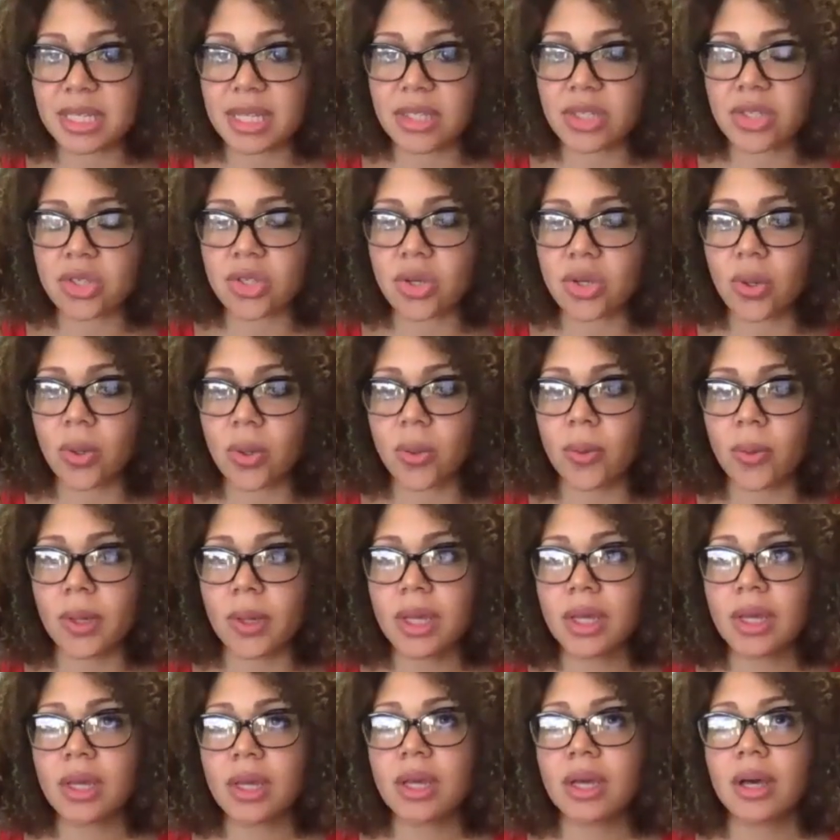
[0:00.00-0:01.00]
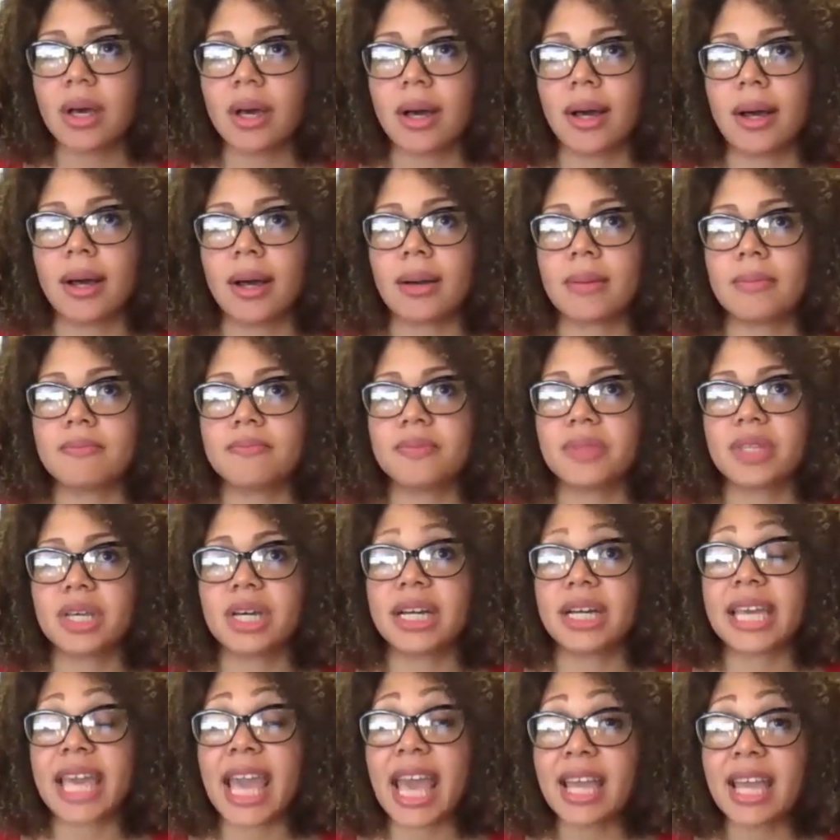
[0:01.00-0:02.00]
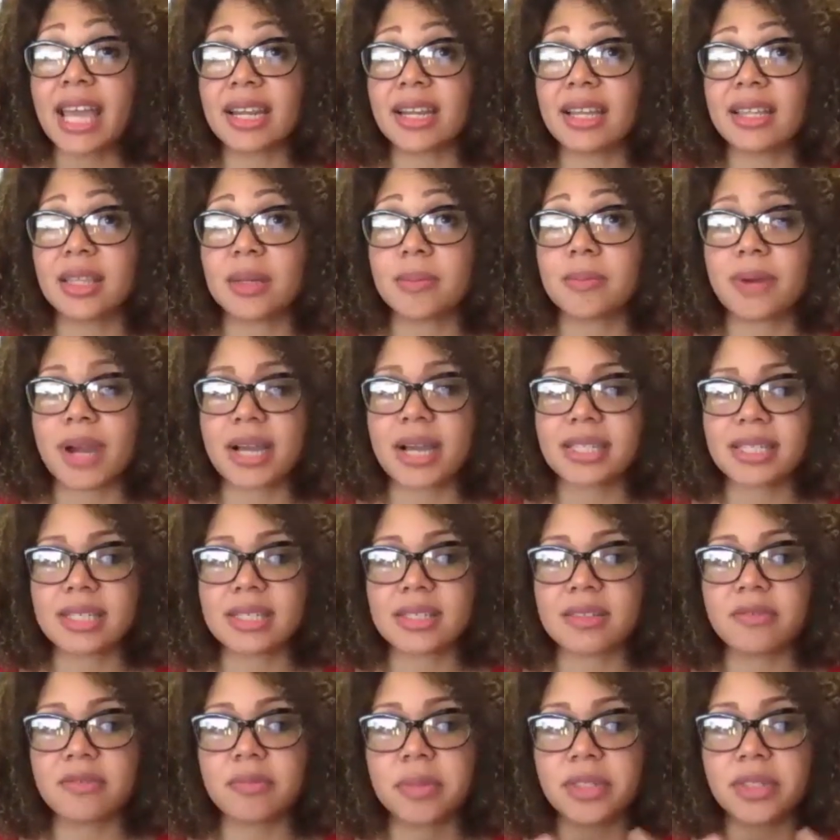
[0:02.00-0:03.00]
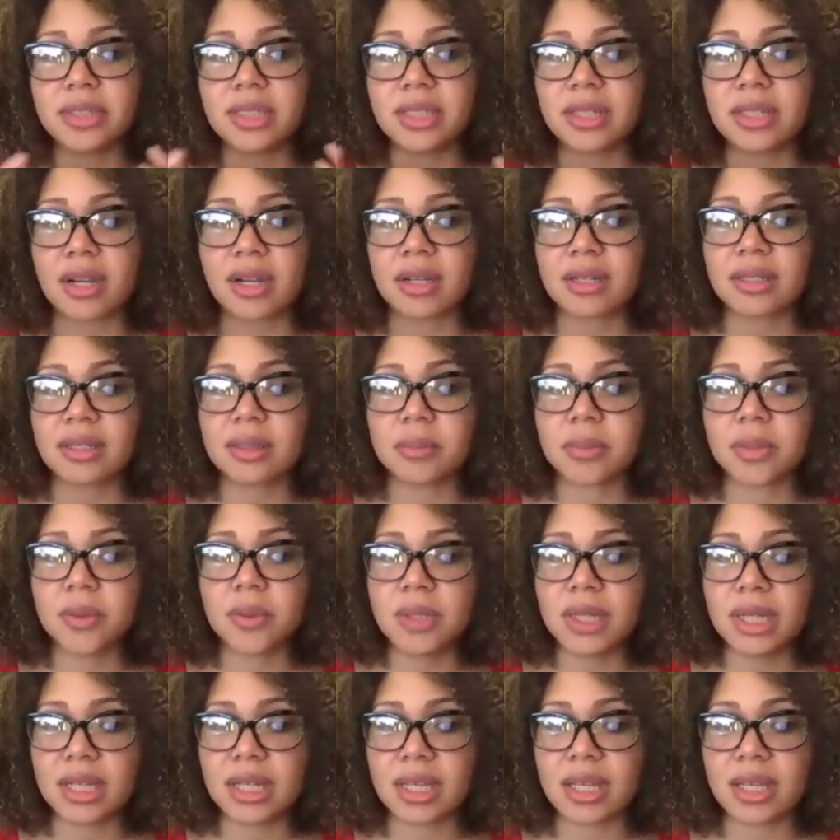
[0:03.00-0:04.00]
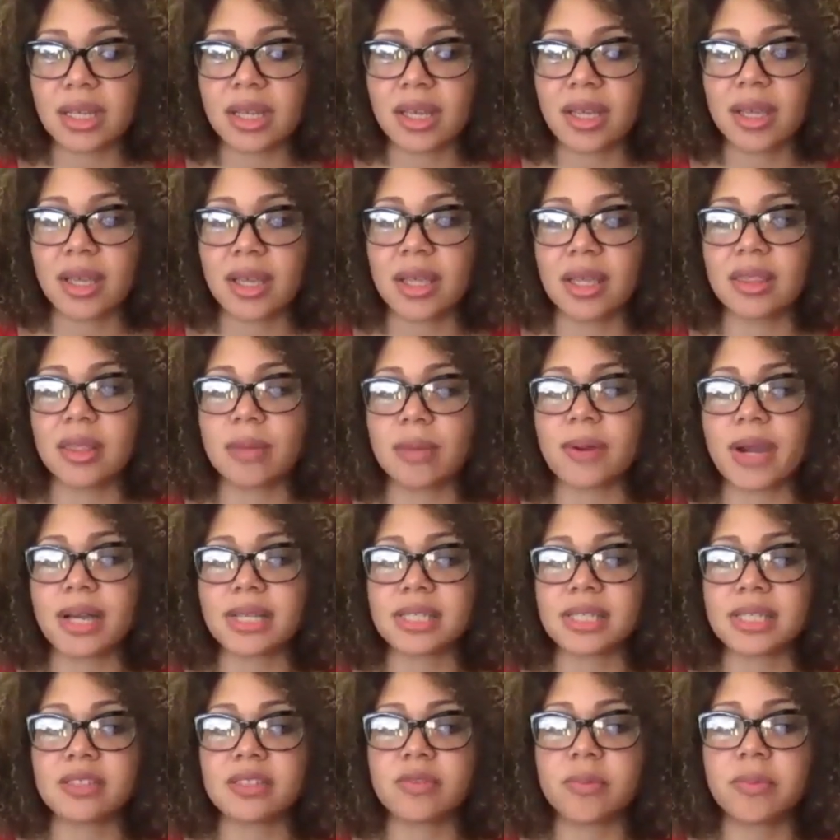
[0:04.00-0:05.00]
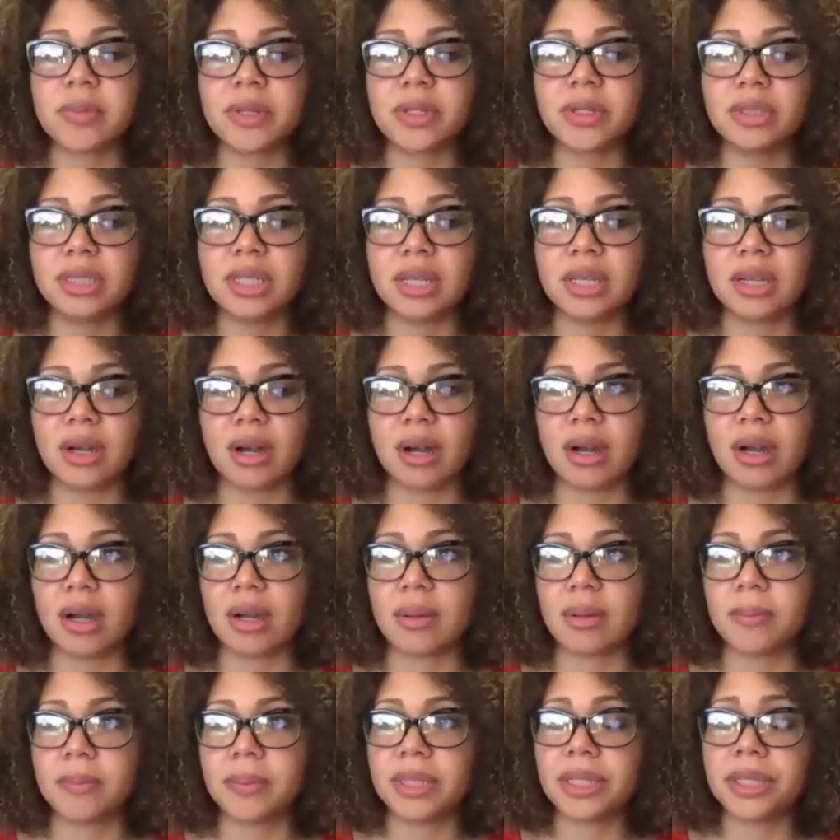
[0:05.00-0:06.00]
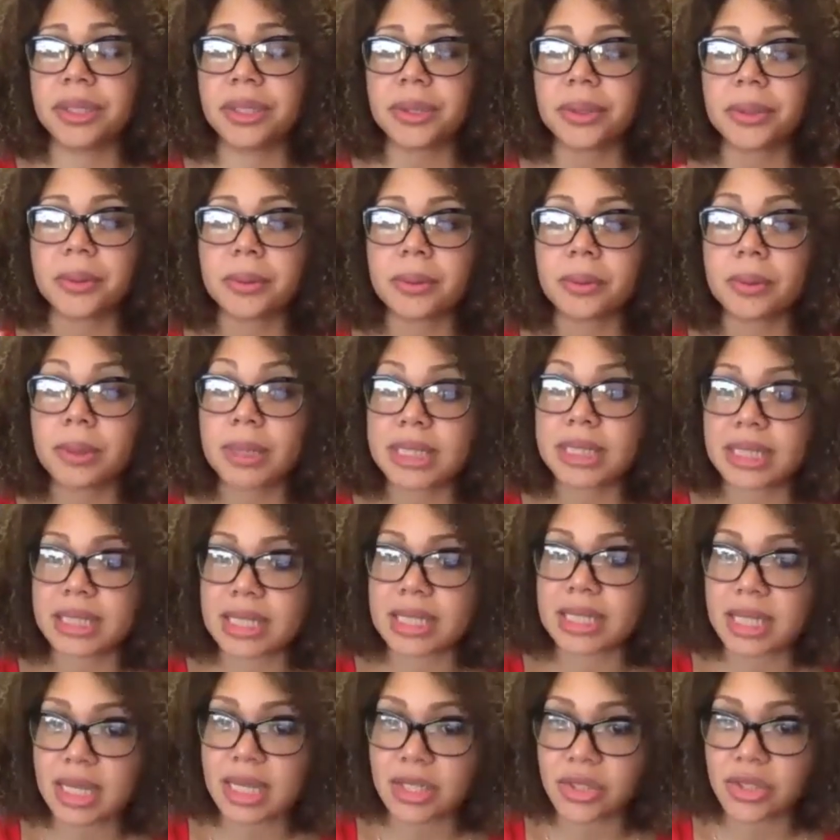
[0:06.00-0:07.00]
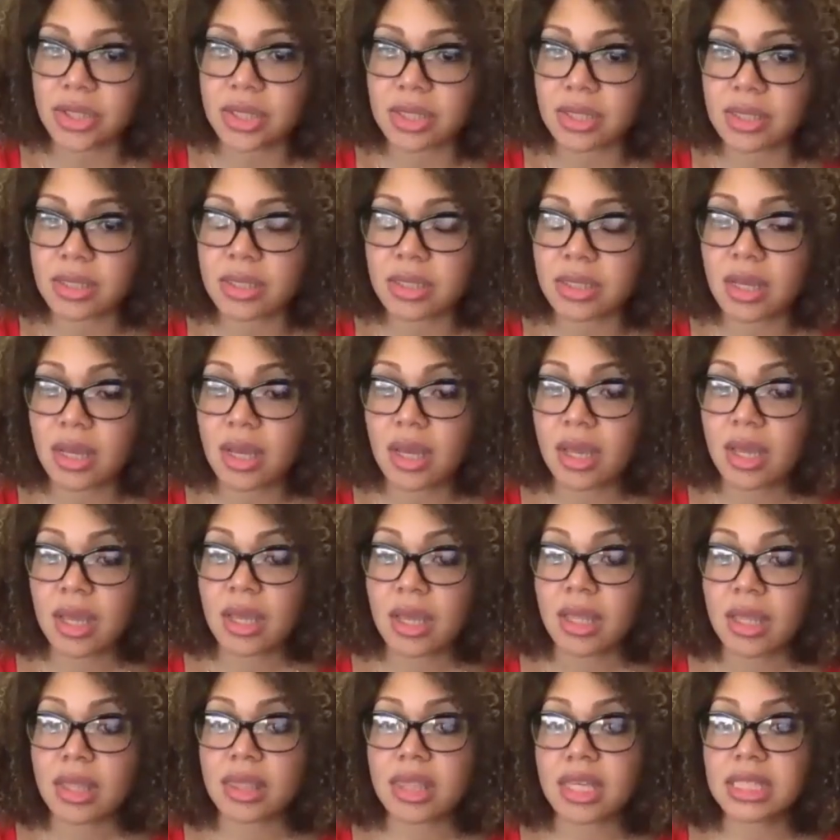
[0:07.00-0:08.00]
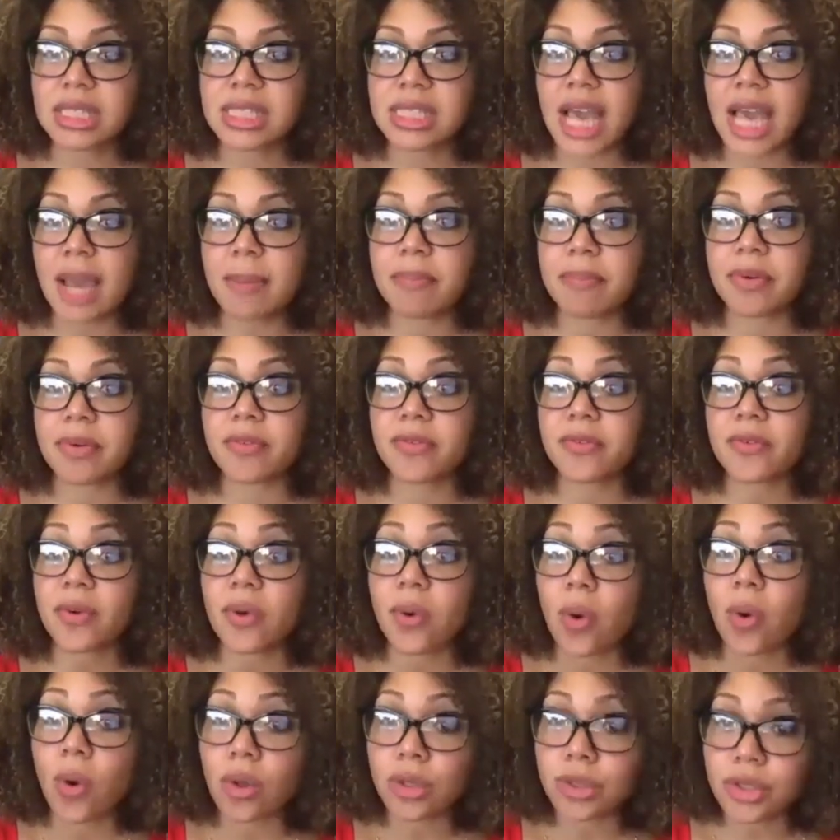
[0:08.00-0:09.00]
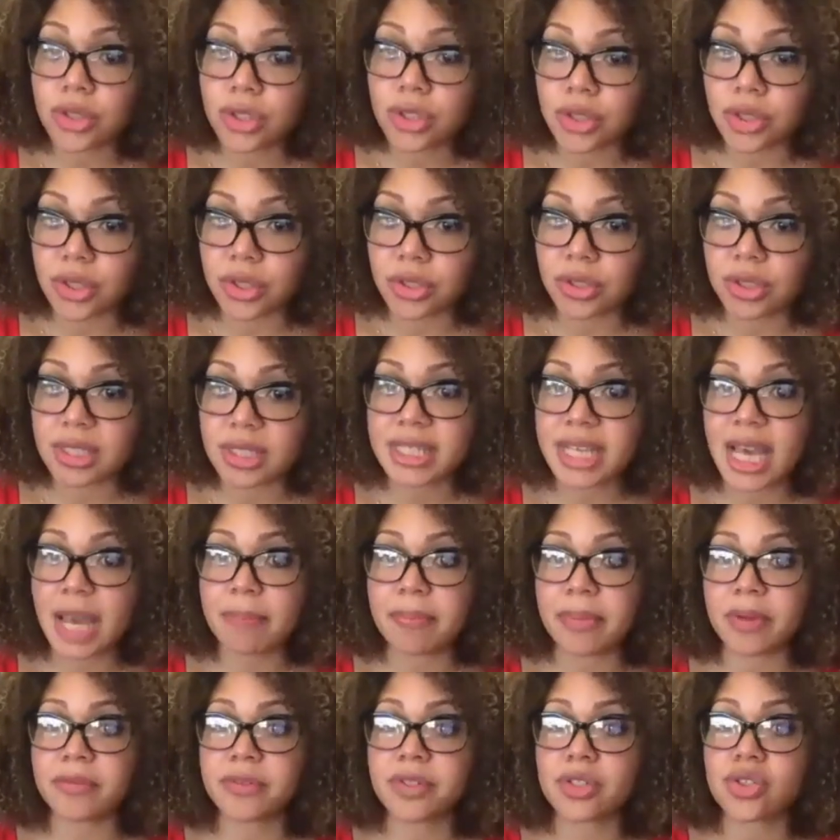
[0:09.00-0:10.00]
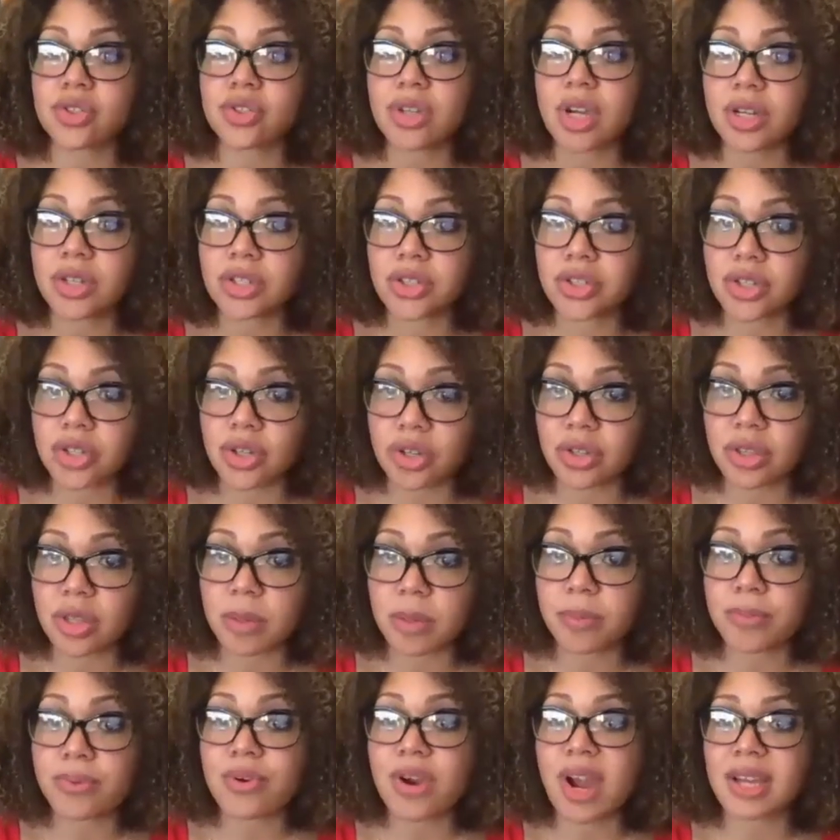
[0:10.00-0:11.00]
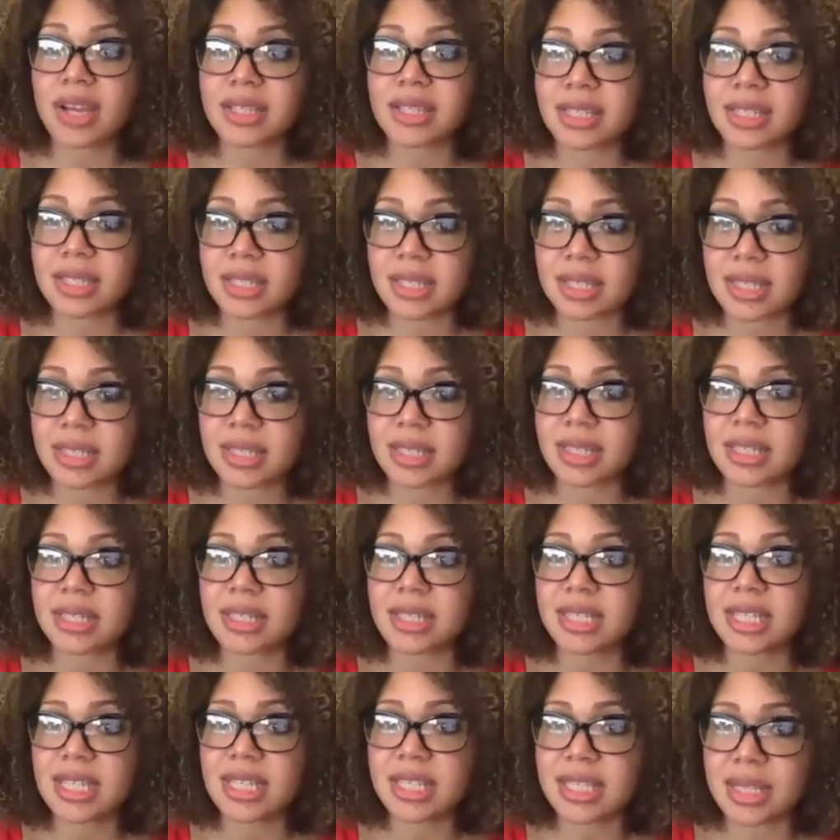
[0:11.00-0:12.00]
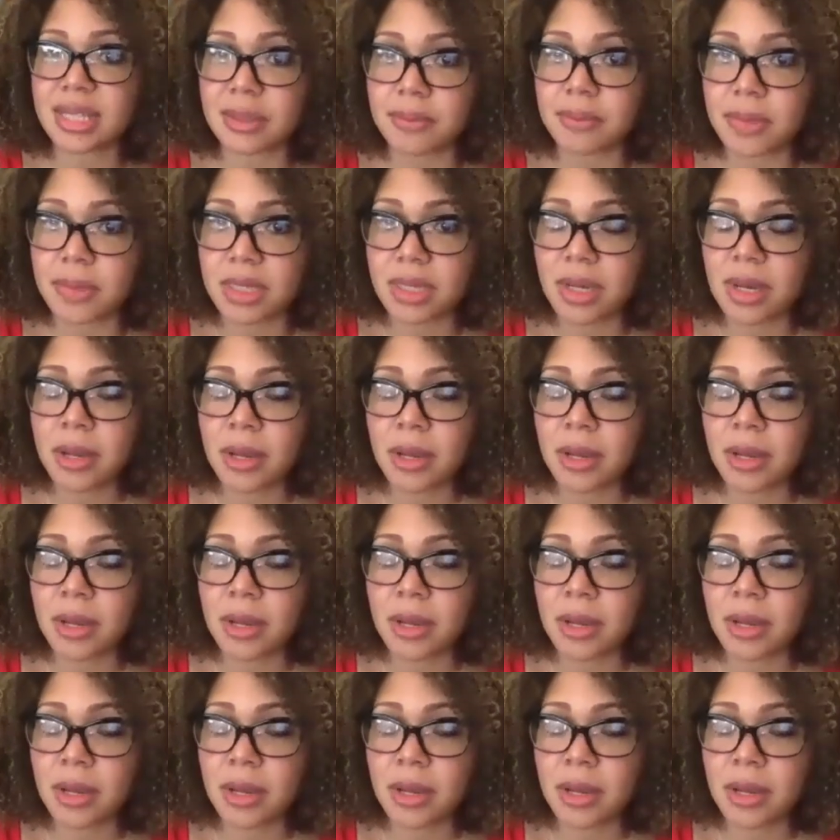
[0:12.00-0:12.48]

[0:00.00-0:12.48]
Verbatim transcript: And so, um, again, in the process of building our community, in the process of building our political organizations, the type of culture, the type of structure, the processes, the systems